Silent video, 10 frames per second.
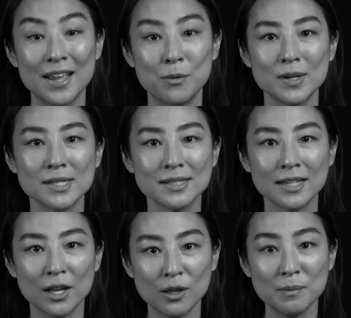It was
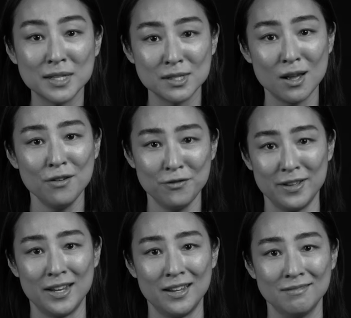Killing Me
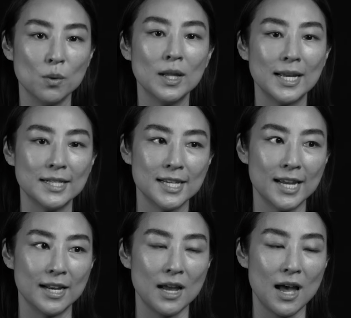Softly. Well, I
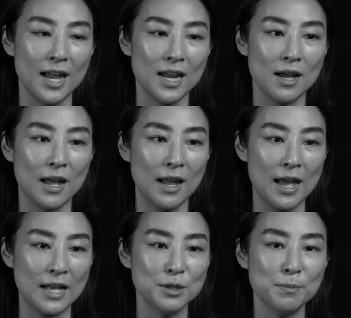did. I
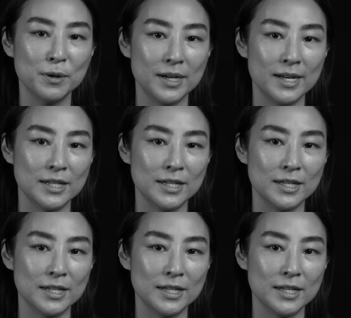had to put it